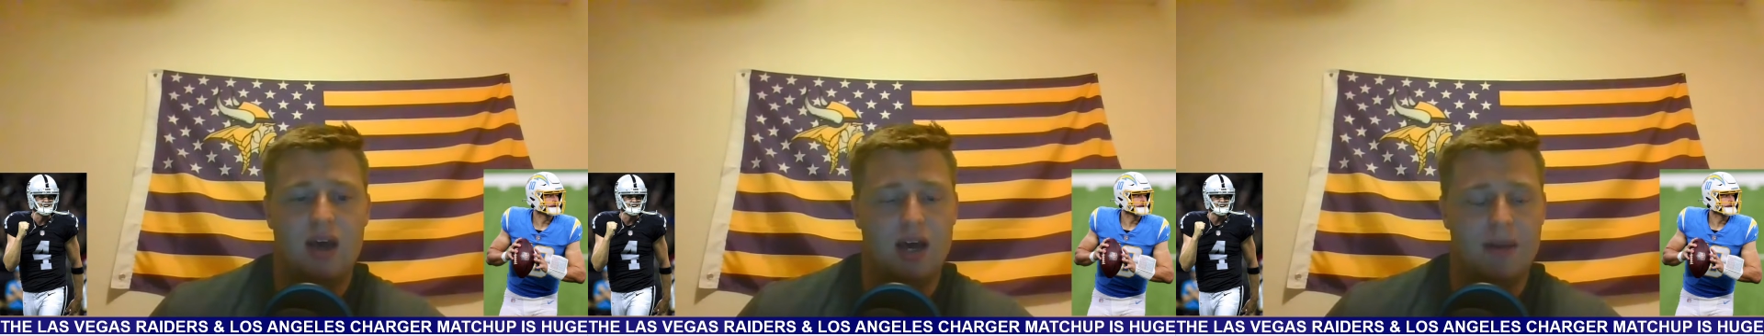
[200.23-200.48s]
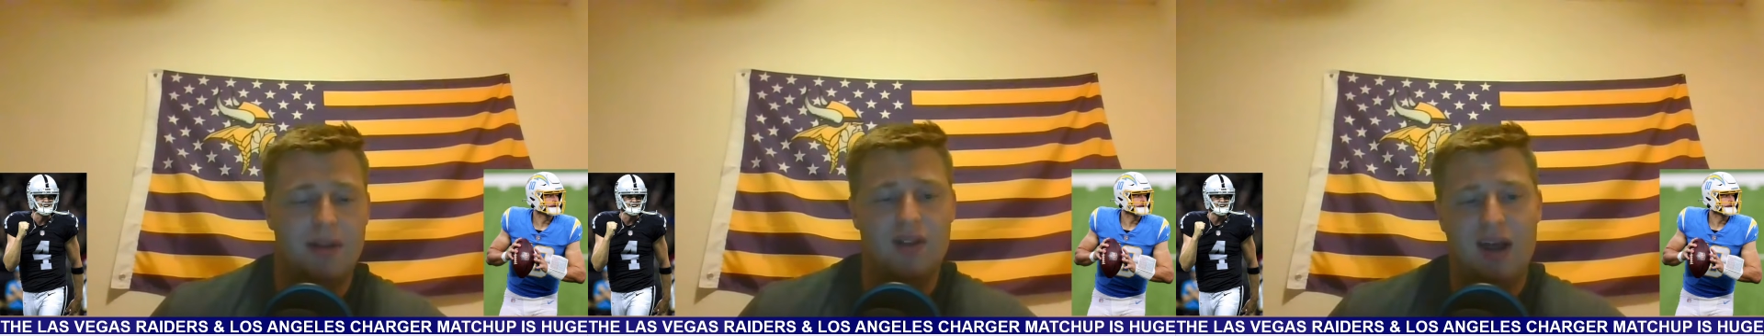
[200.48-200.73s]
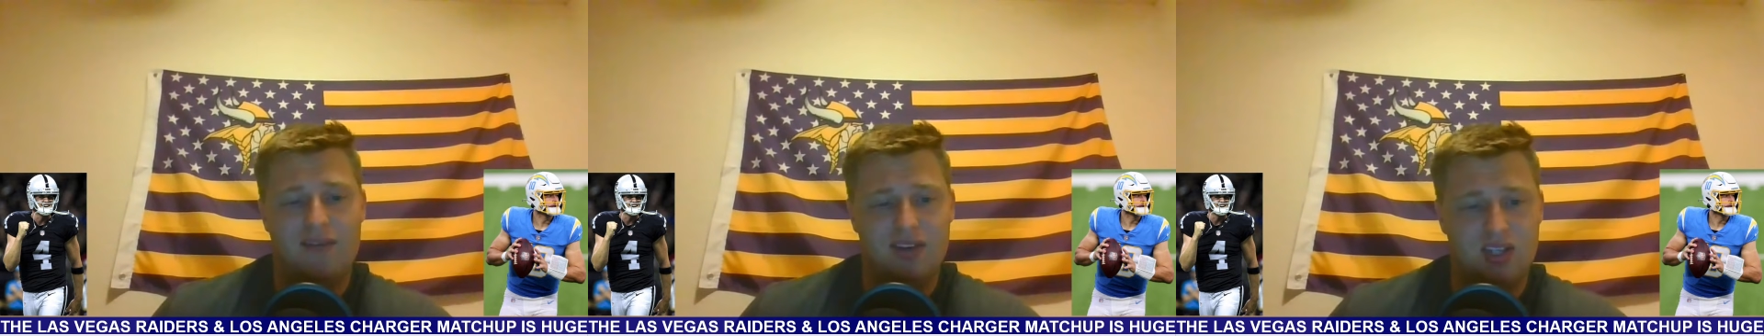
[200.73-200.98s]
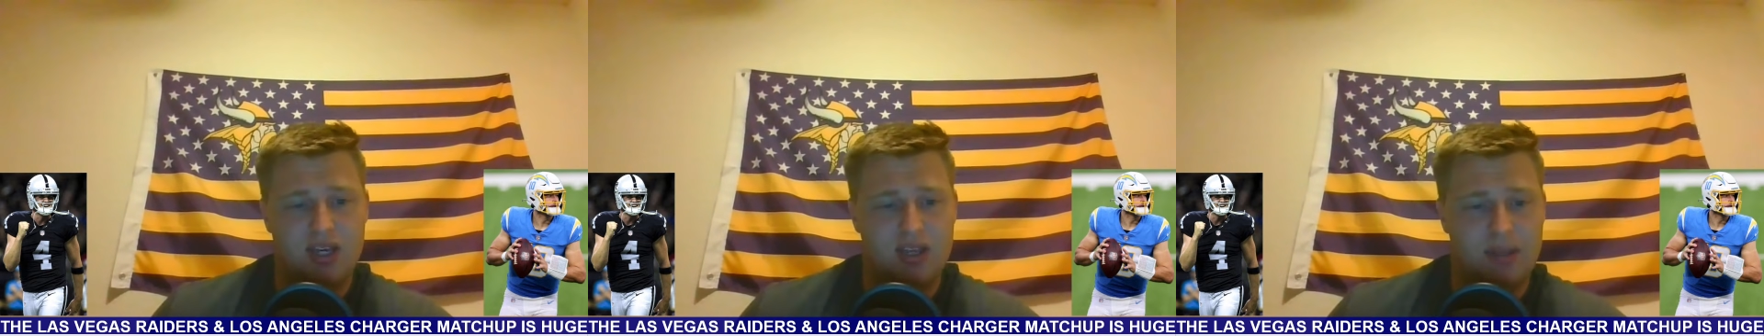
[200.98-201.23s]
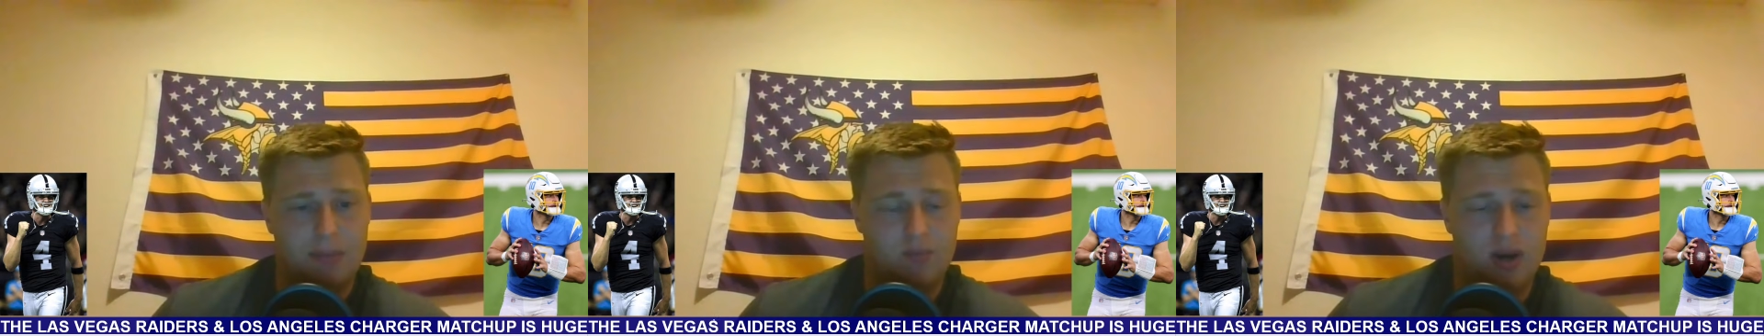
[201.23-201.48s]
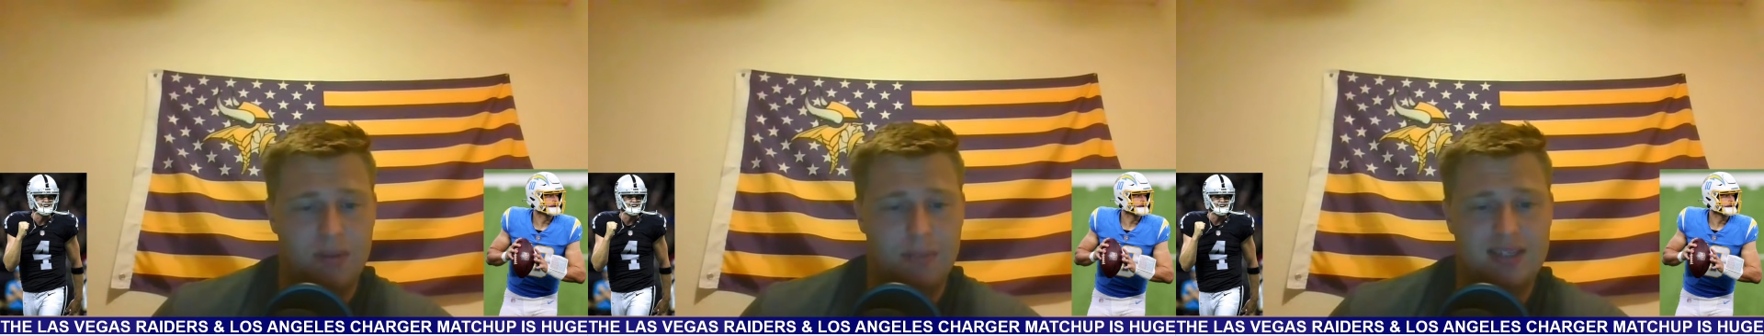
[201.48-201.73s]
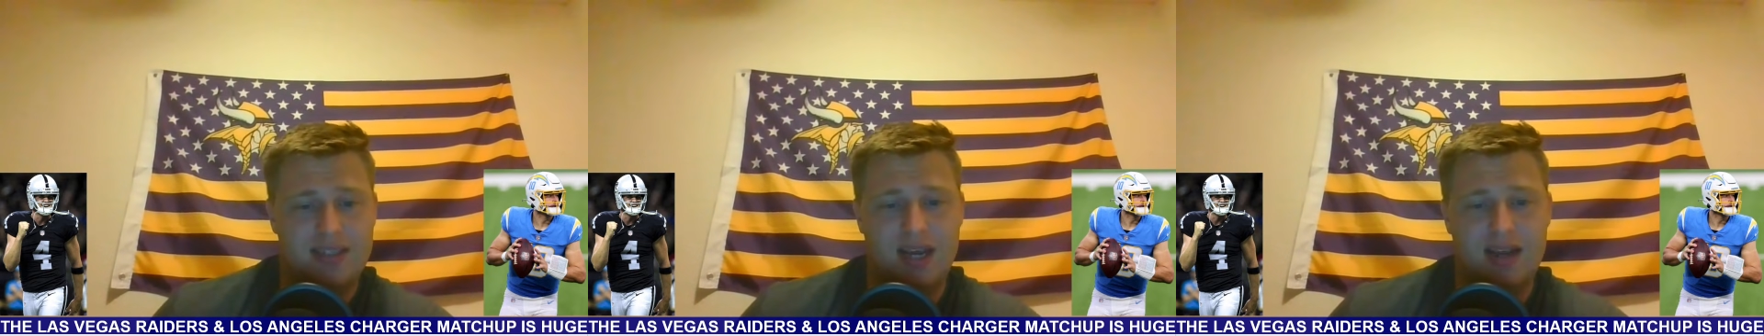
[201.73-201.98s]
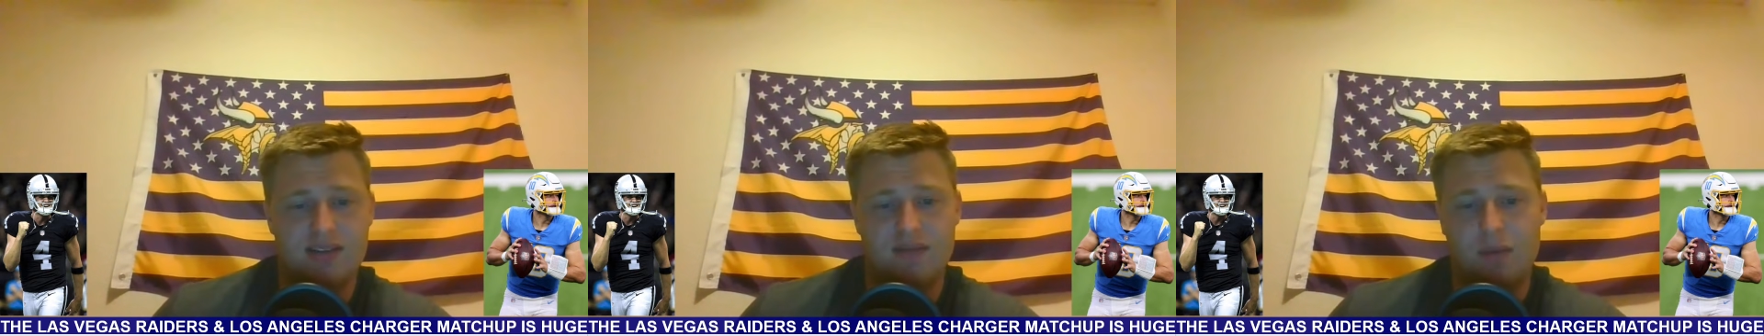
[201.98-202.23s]
Um, and then obviously you got the, one of the best
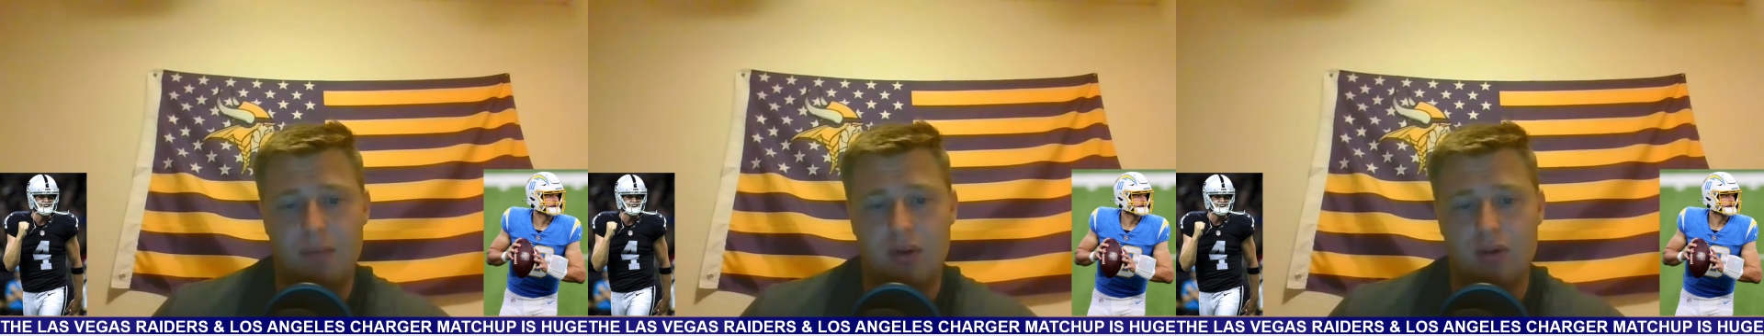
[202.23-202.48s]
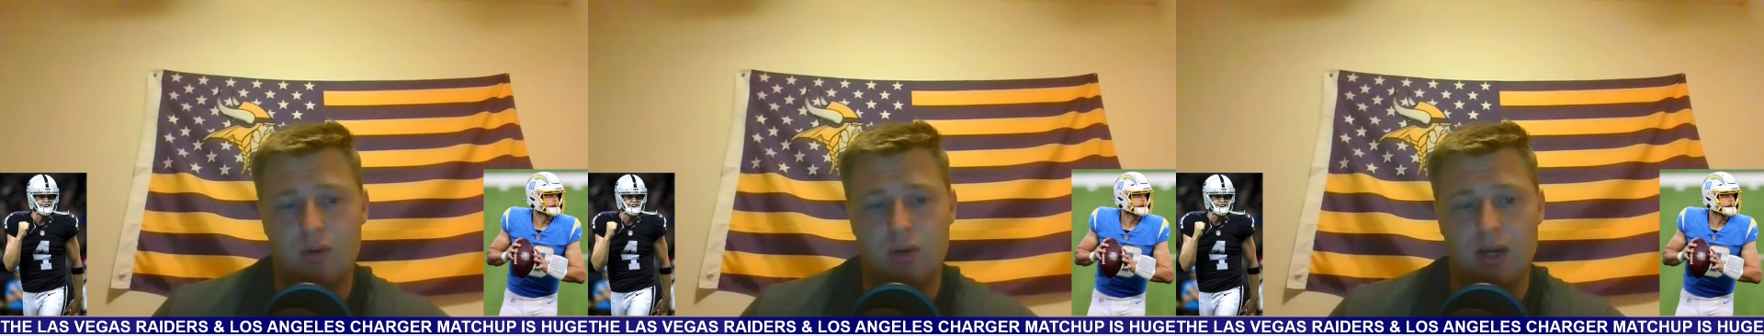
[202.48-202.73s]
tight ends of football,